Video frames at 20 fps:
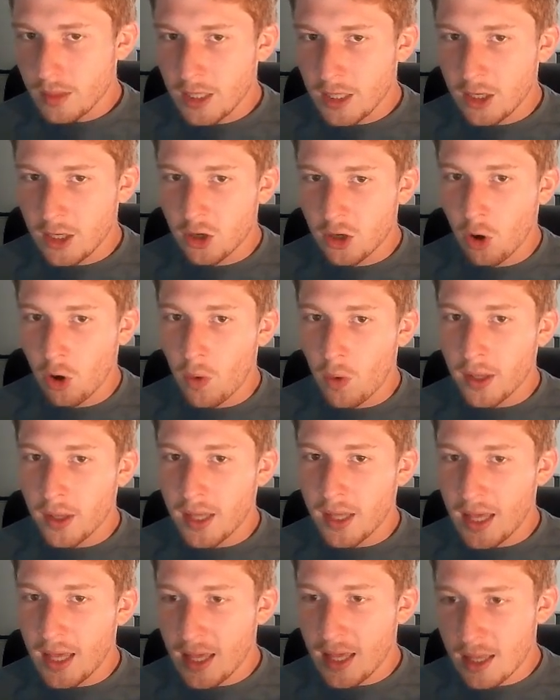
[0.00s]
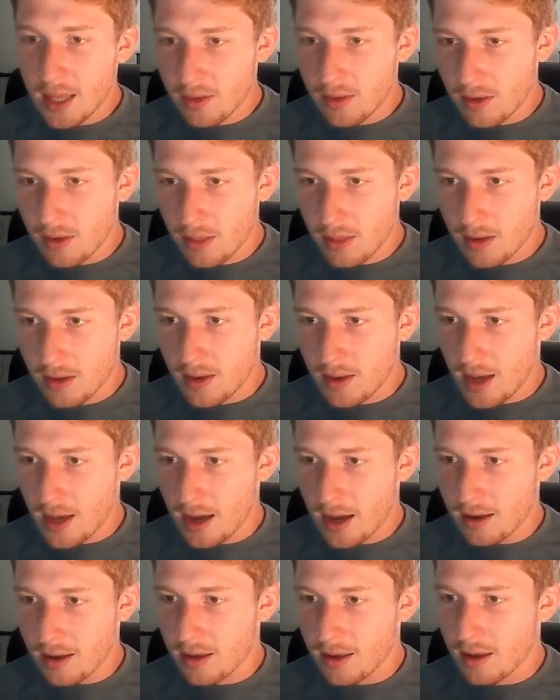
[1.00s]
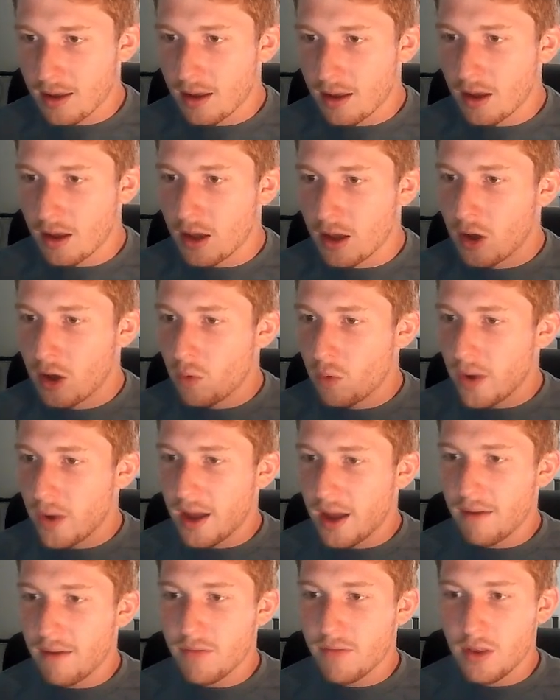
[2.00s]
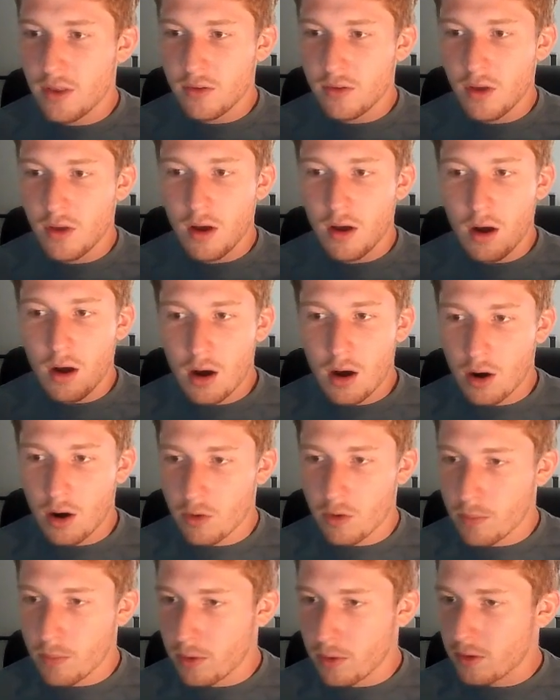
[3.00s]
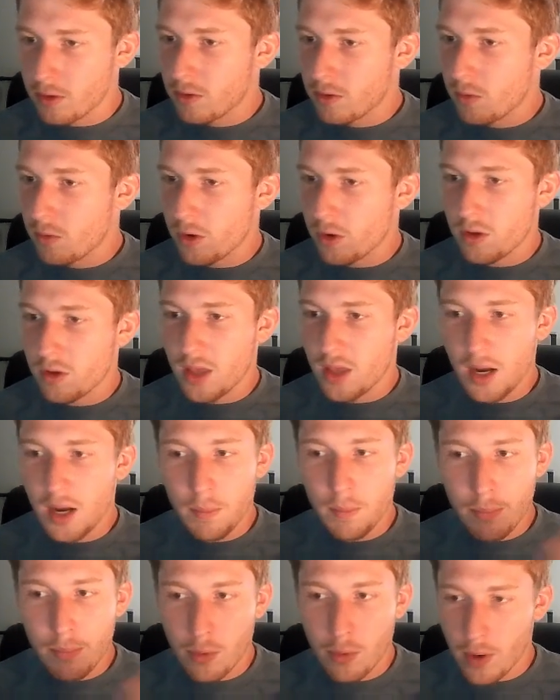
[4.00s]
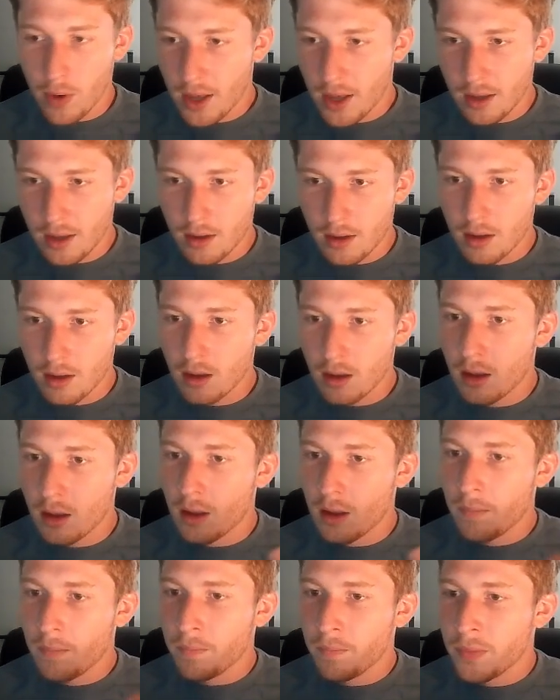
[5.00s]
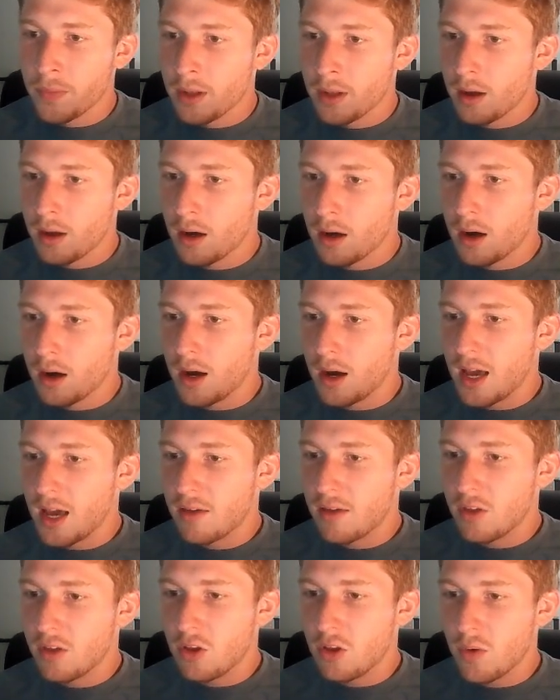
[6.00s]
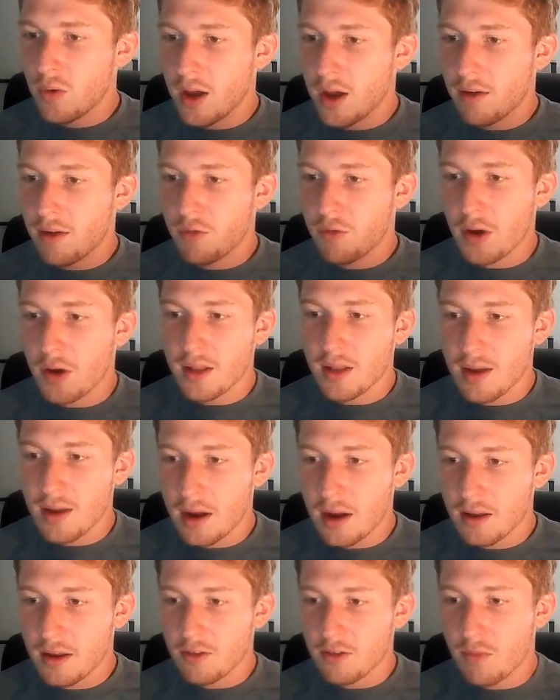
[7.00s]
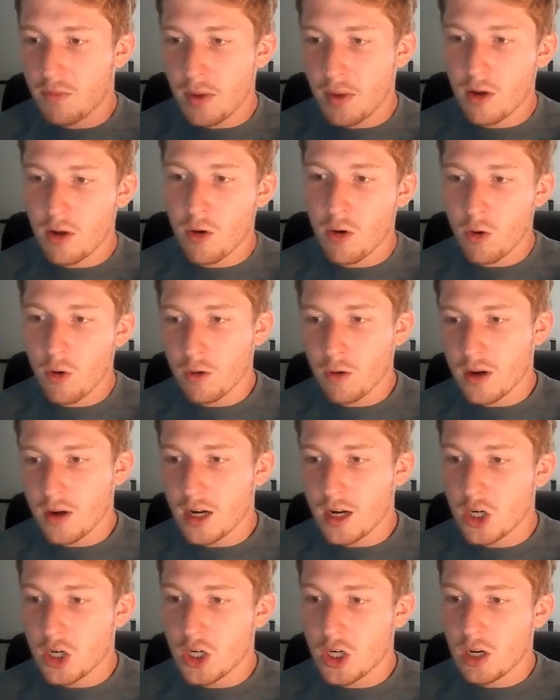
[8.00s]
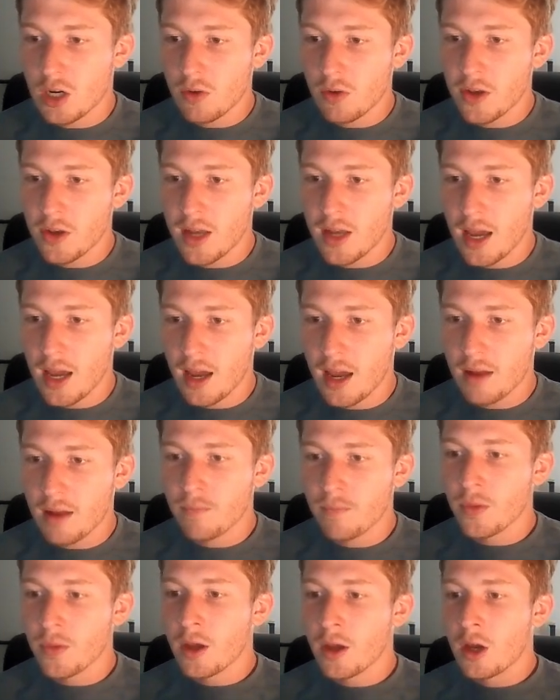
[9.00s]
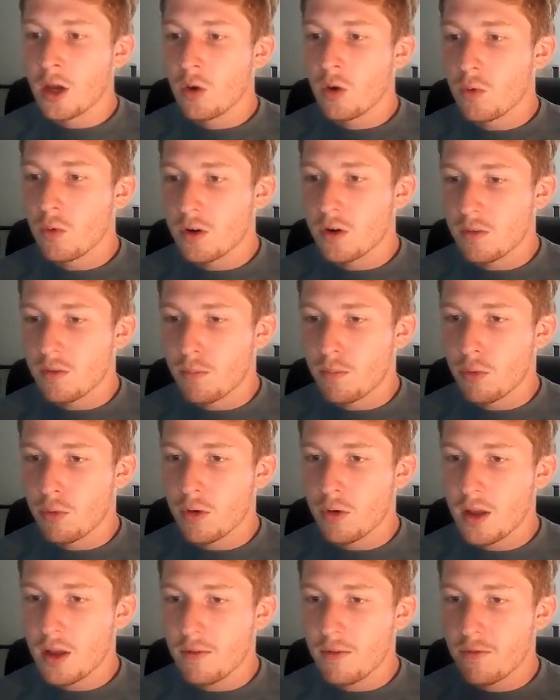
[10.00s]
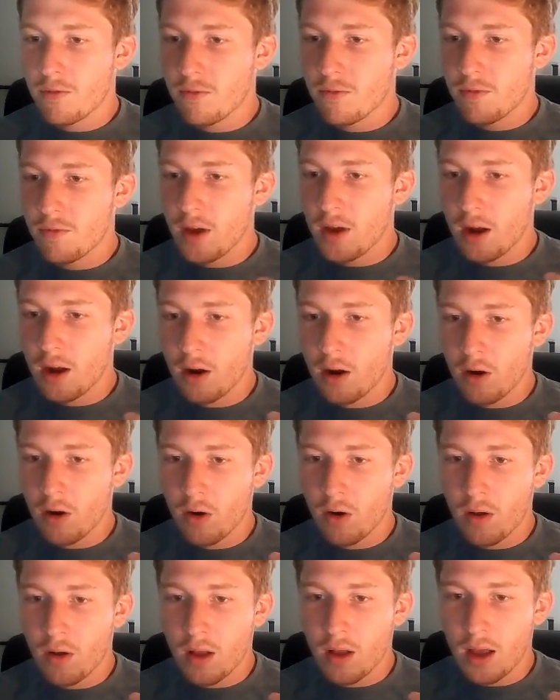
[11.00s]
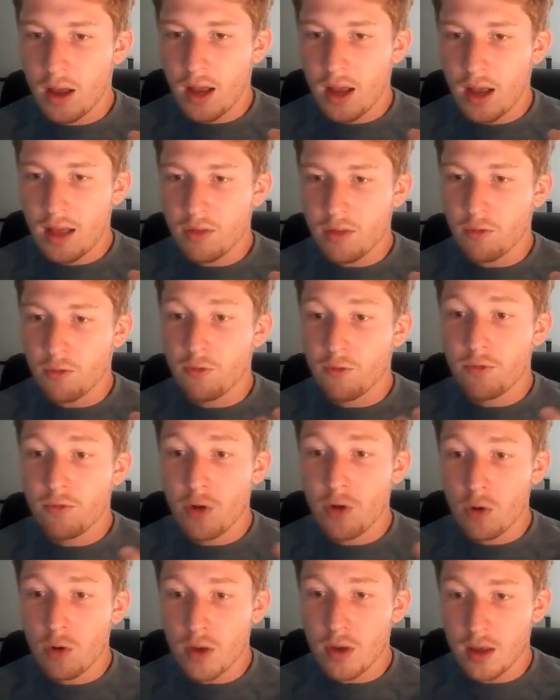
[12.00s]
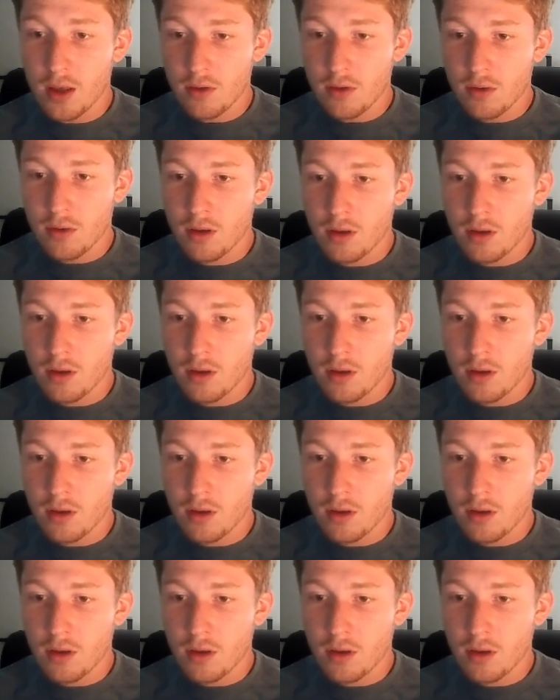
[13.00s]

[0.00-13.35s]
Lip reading: Going into the deck, we have this Octopus where you get a prank, and then you have create a tiny spear or tiny shield in hand, which is pretty fair, and they're focused.